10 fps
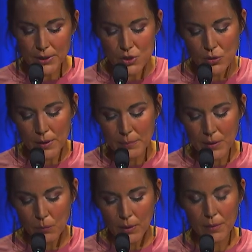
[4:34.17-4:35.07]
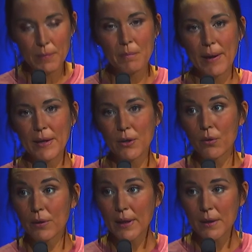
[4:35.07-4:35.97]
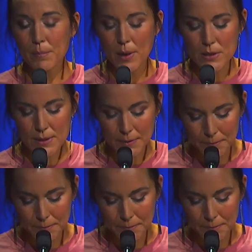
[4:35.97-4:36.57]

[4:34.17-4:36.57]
join me in welcoming my hero, Kandi Mossett.